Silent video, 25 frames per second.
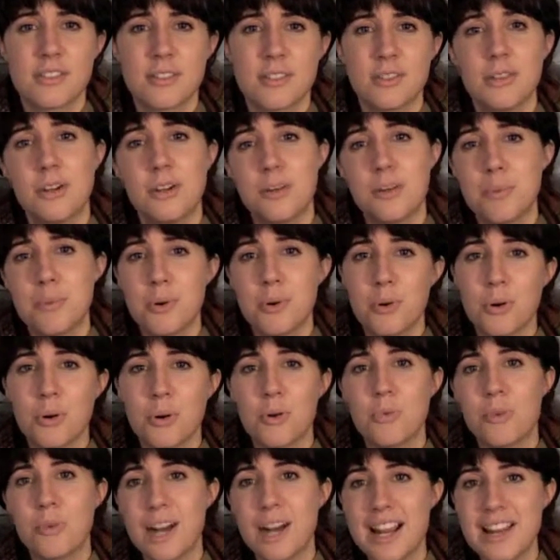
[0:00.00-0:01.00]
or
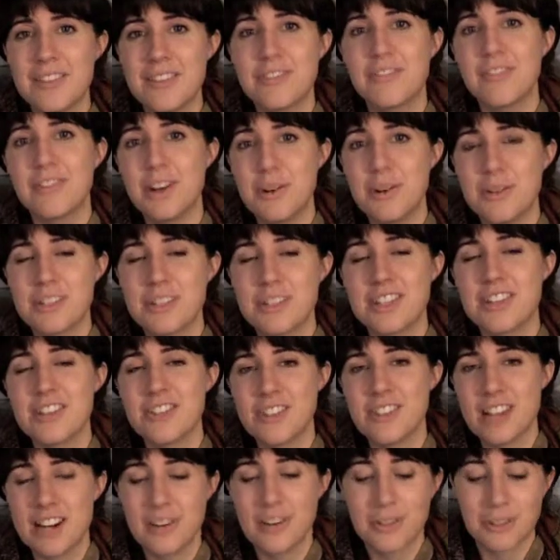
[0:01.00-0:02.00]
poor white folks in
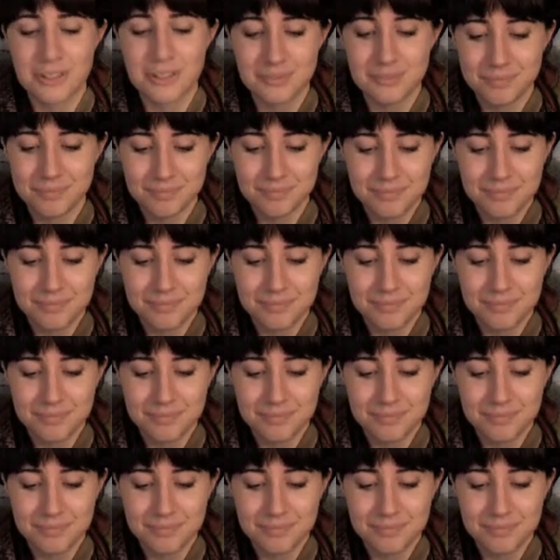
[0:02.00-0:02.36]
general.